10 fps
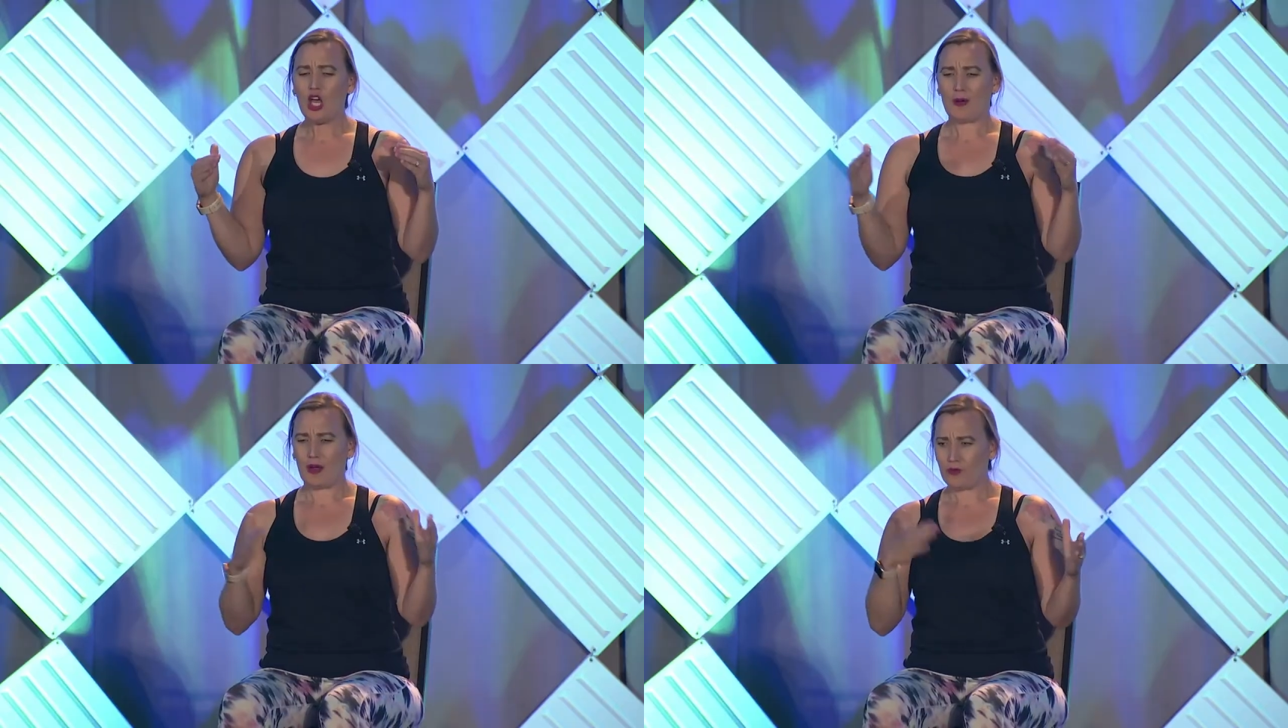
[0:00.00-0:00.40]

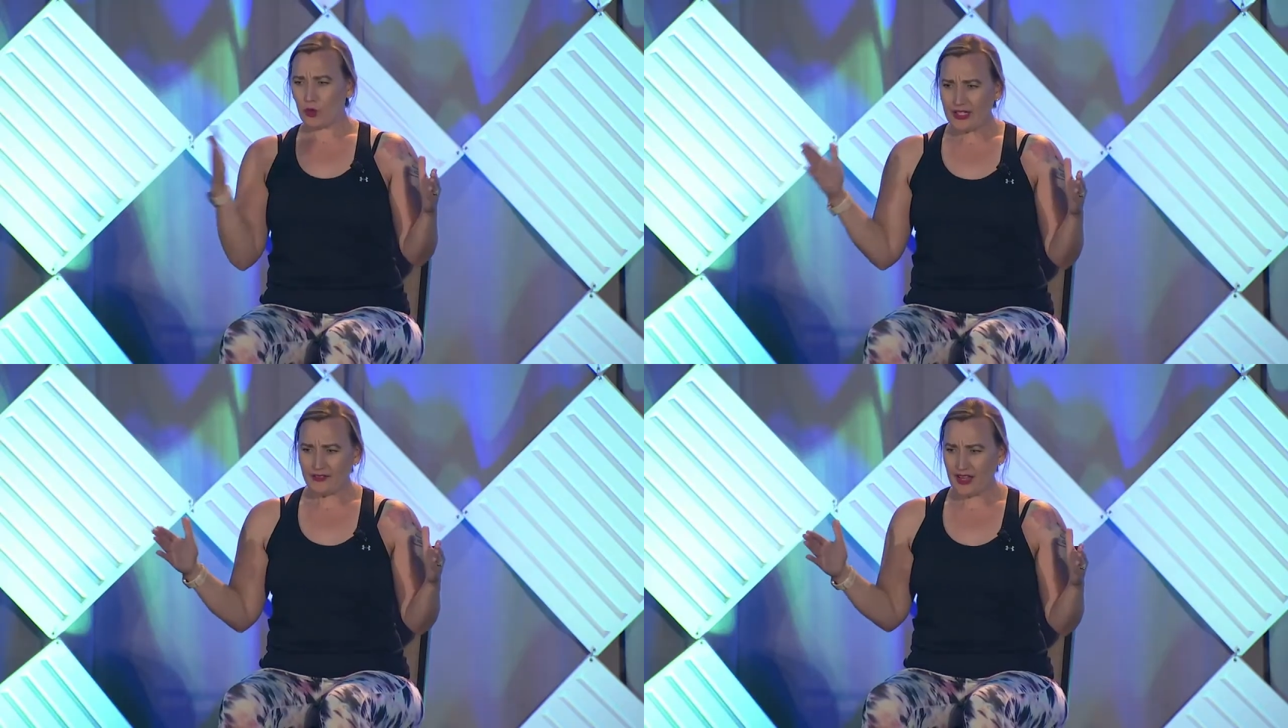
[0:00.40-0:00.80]
about
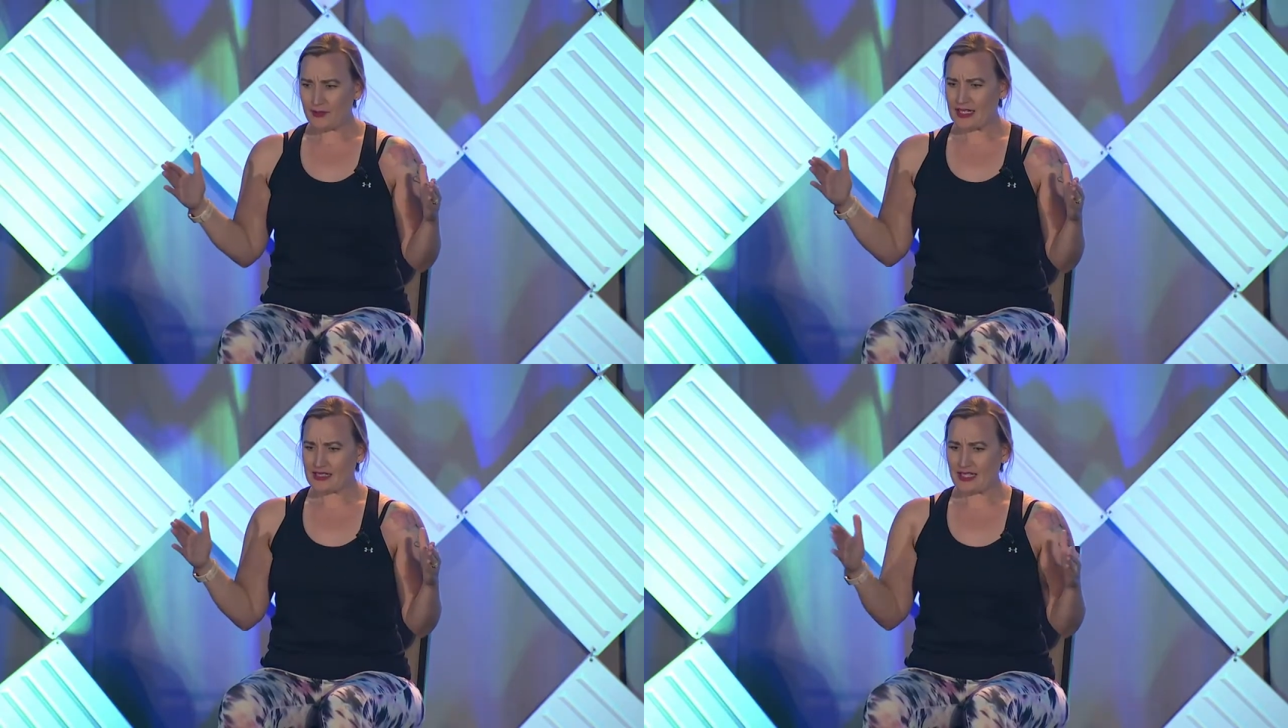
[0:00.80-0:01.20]
45
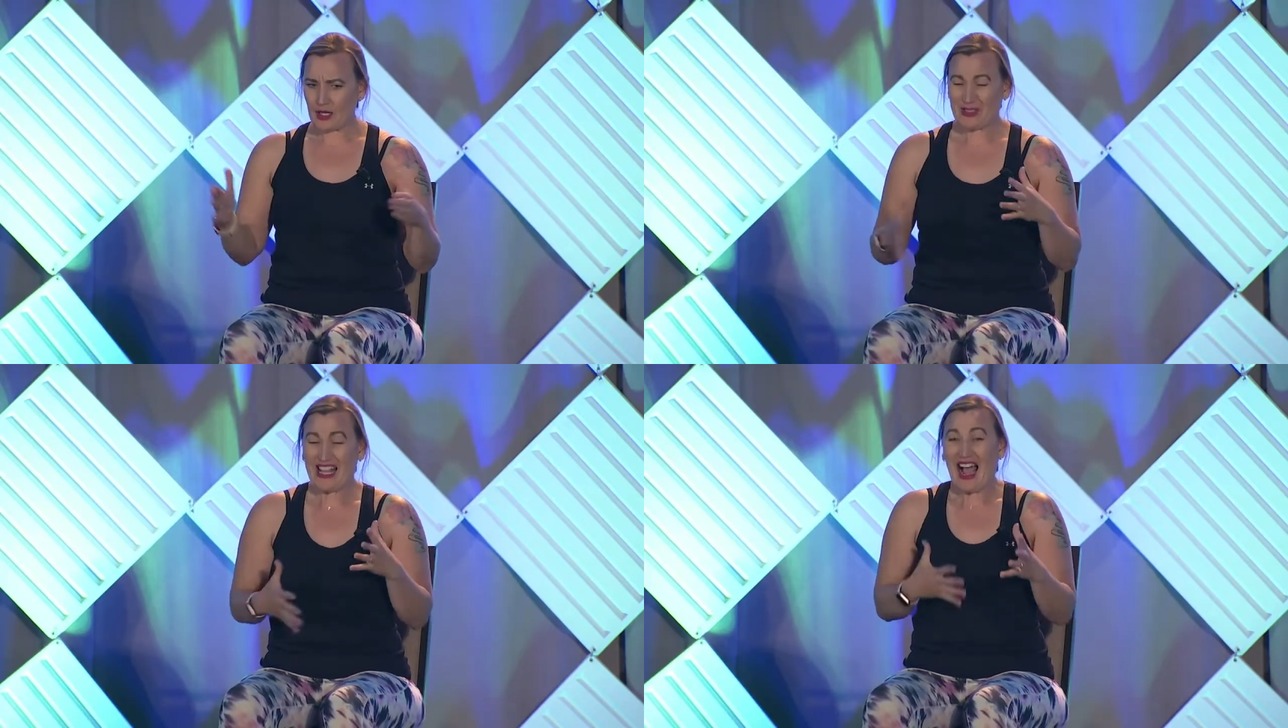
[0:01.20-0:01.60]
minutes in,
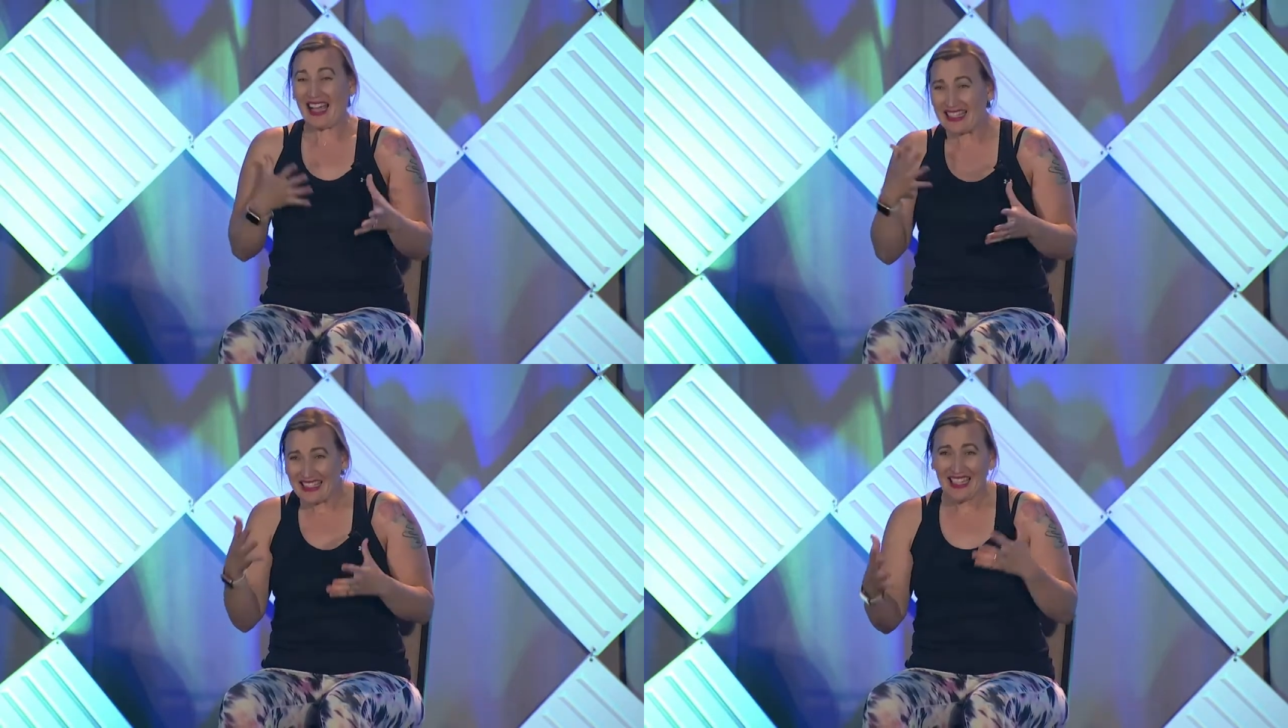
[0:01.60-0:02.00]
I was
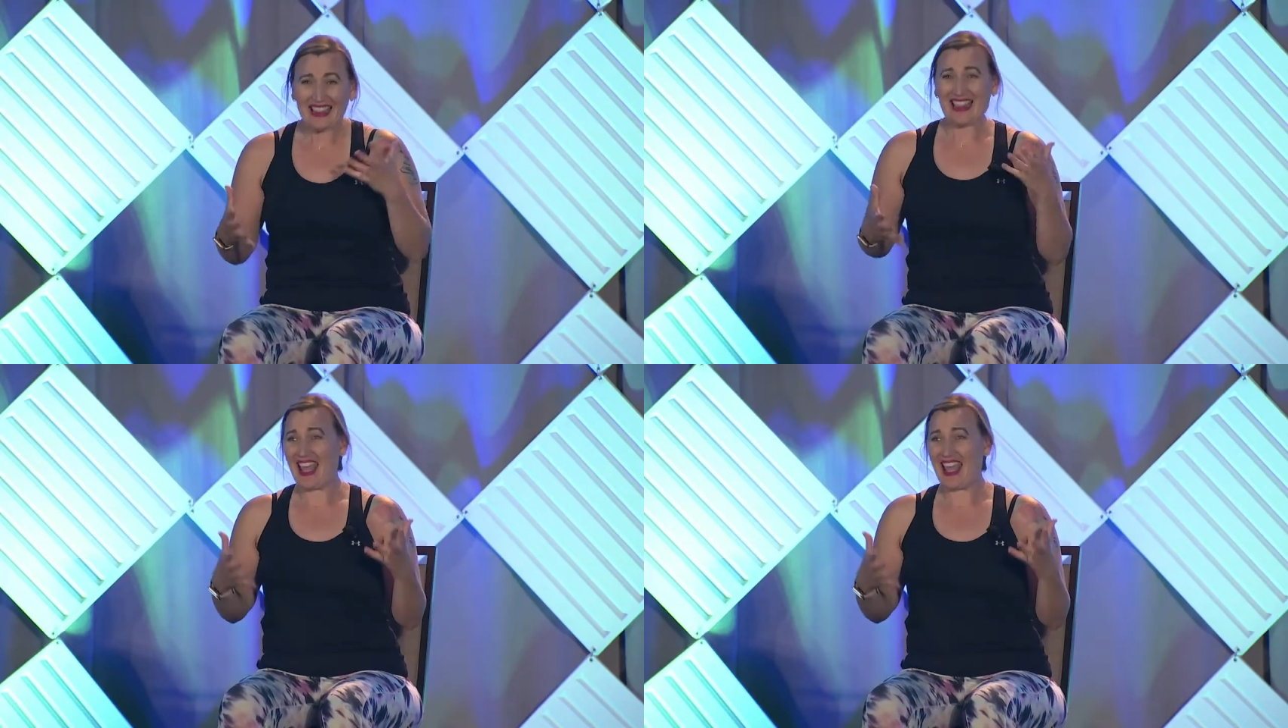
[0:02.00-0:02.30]
kind of getting